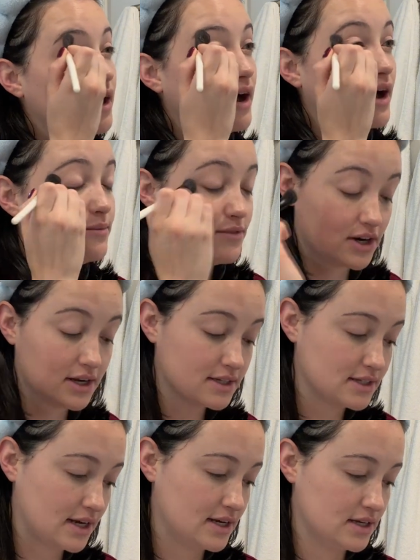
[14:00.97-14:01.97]
I'm very
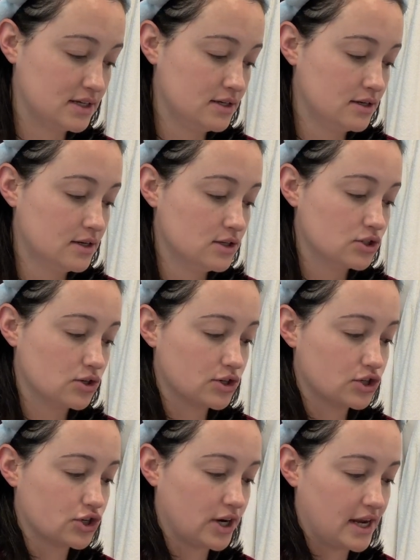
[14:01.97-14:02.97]
excited to go to
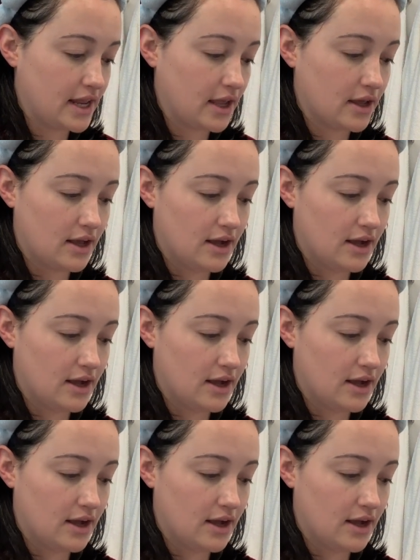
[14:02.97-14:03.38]
training.